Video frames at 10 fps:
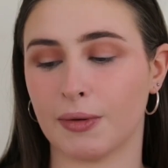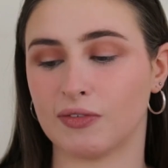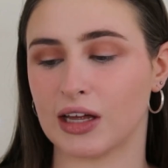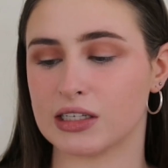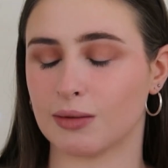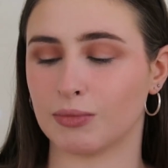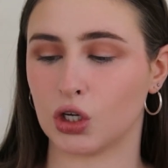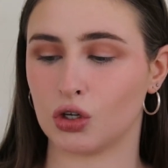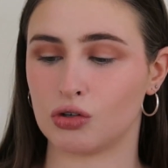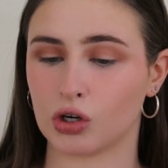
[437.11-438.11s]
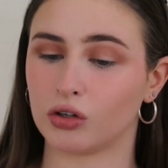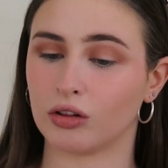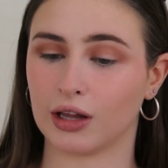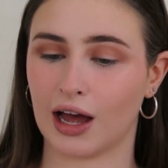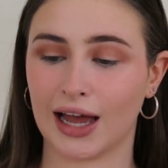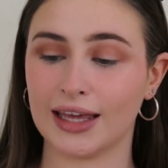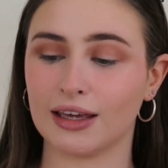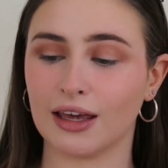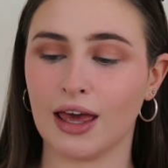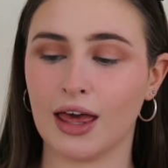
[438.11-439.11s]
If that's something you don't
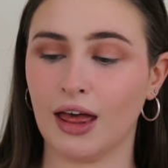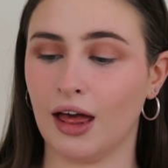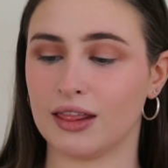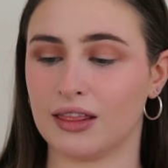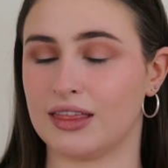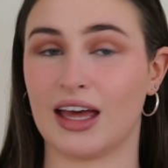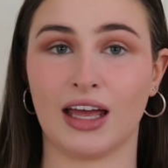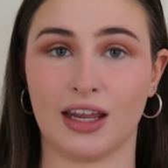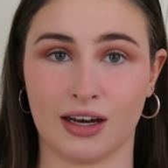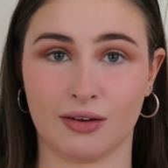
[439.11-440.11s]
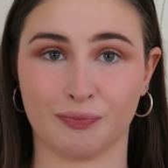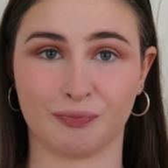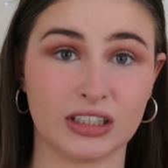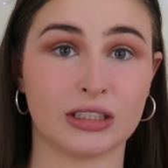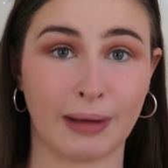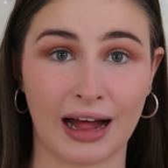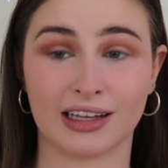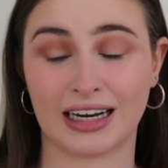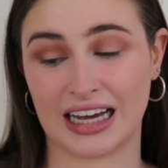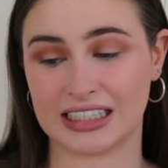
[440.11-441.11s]
like, then this
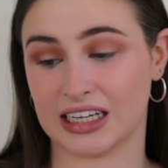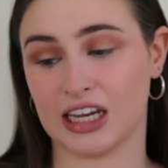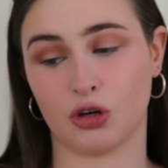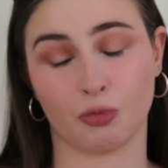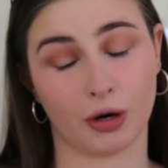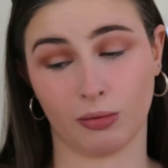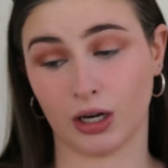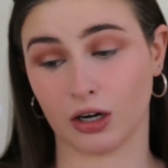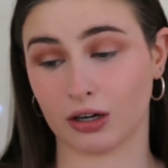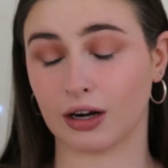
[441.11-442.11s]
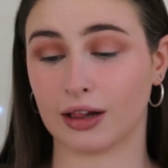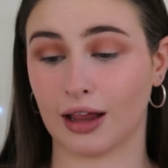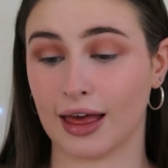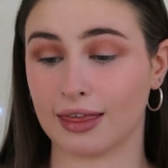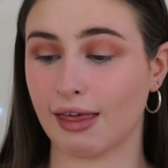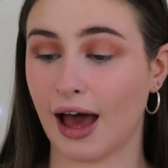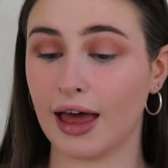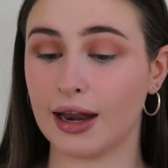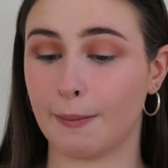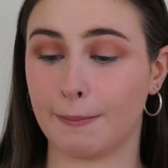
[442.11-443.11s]
palette has it and you're probably not gonna like
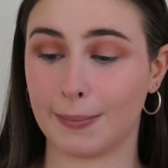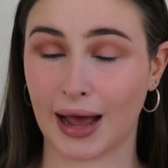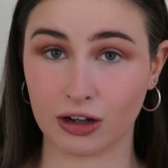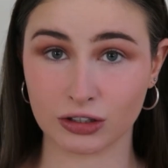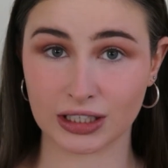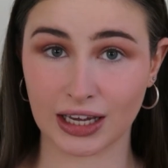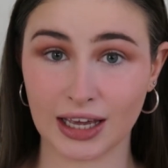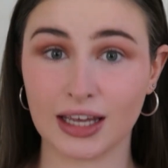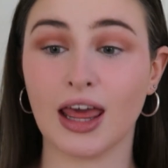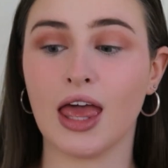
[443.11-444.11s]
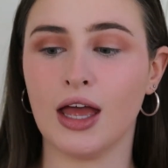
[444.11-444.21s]
that about it.